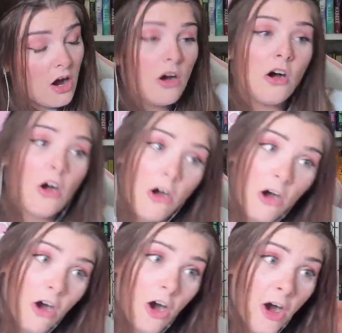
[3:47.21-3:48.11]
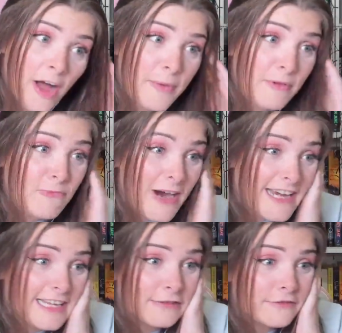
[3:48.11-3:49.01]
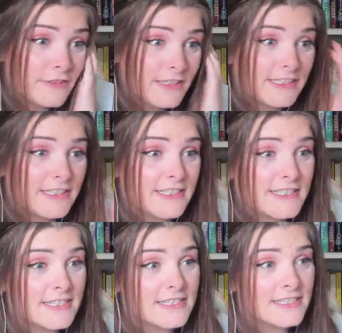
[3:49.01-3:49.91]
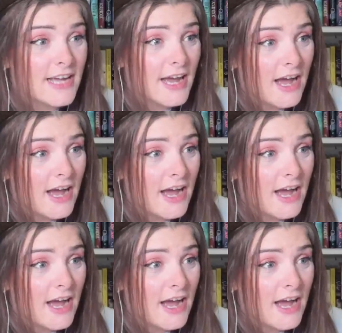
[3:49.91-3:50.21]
Oh, I've been waiting for this.